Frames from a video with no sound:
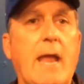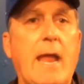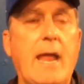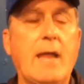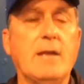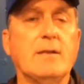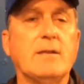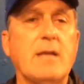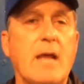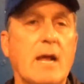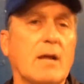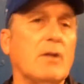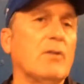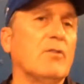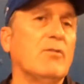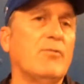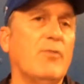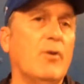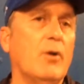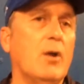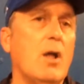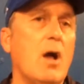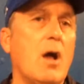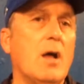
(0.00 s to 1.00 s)
and tackles
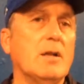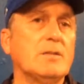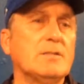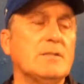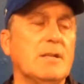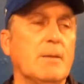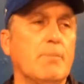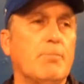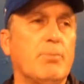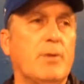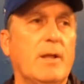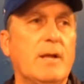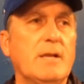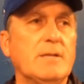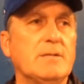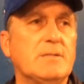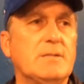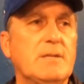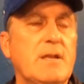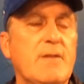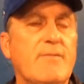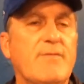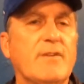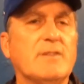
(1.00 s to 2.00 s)
for loss that plays
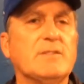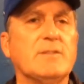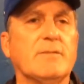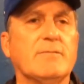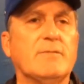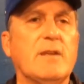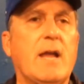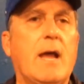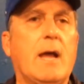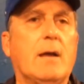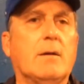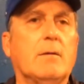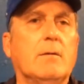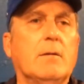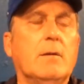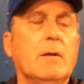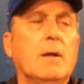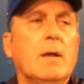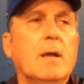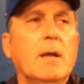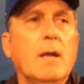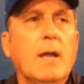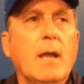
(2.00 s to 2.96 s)
defensive tackle.